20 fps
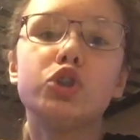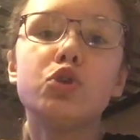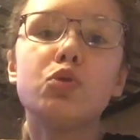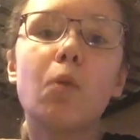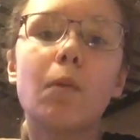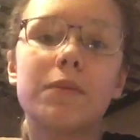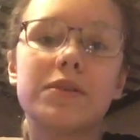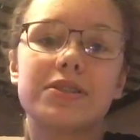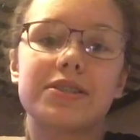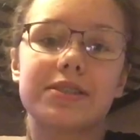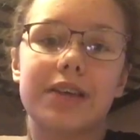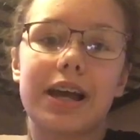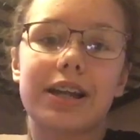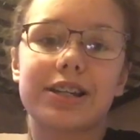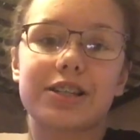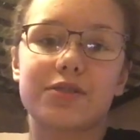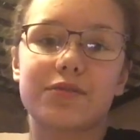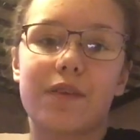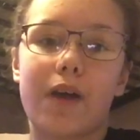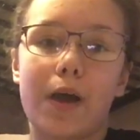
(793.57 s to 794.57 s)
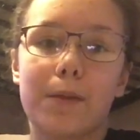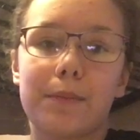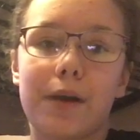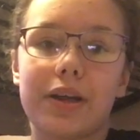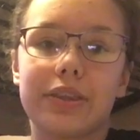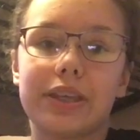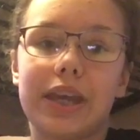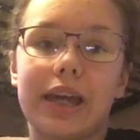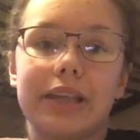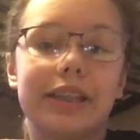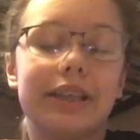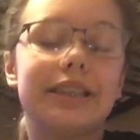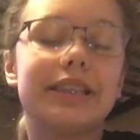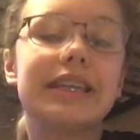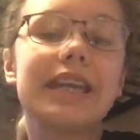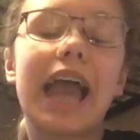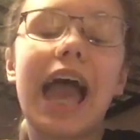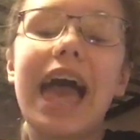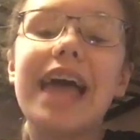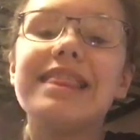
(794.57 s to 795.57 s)
You will be satisfied by the ending.
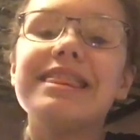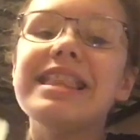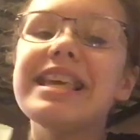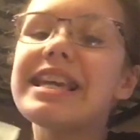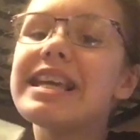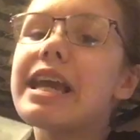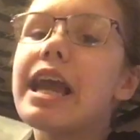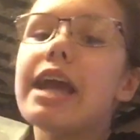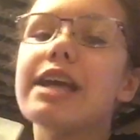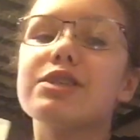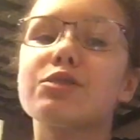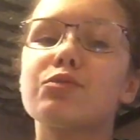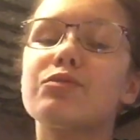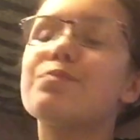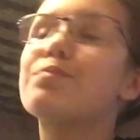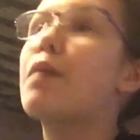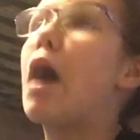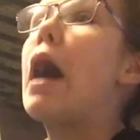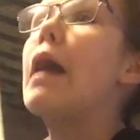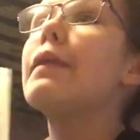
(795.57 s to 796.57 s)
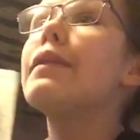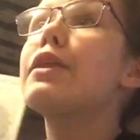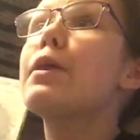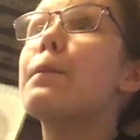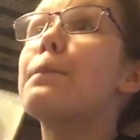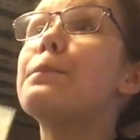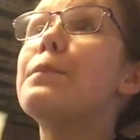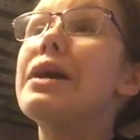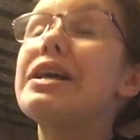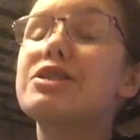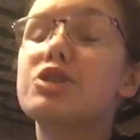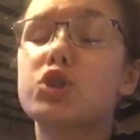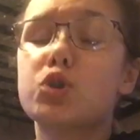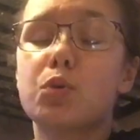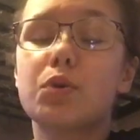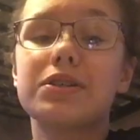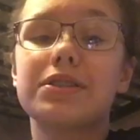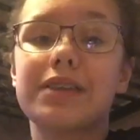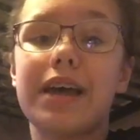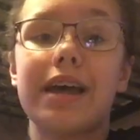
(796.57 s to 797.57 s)
The ending is probably the best
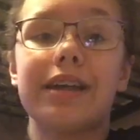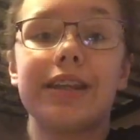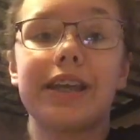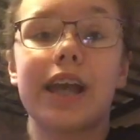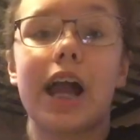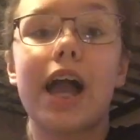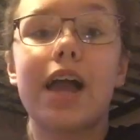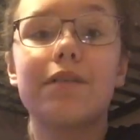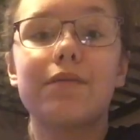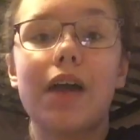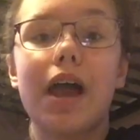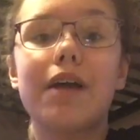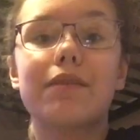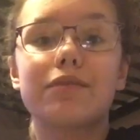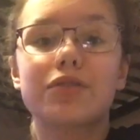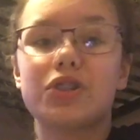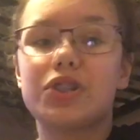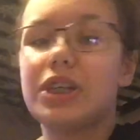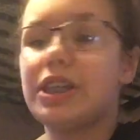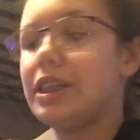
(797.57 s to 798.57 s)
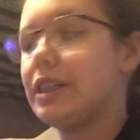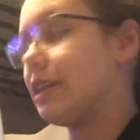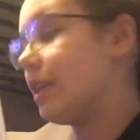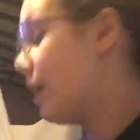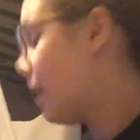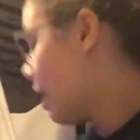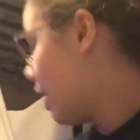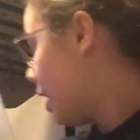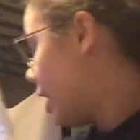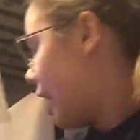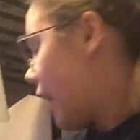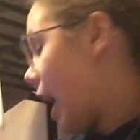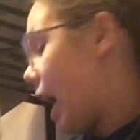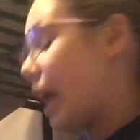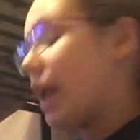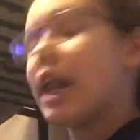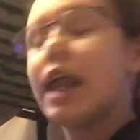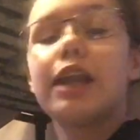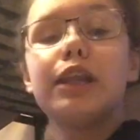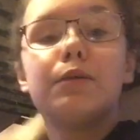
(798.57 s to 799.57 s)
twist ending I've ever seen
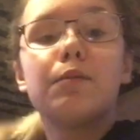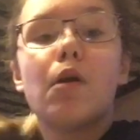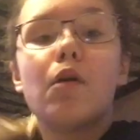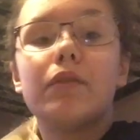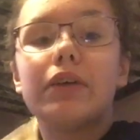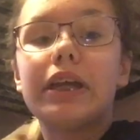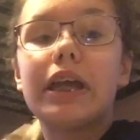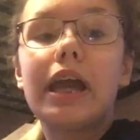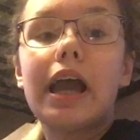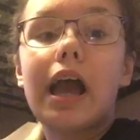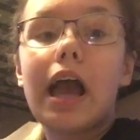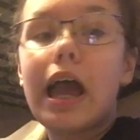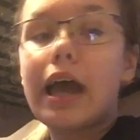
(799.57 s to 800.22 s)
in any movie.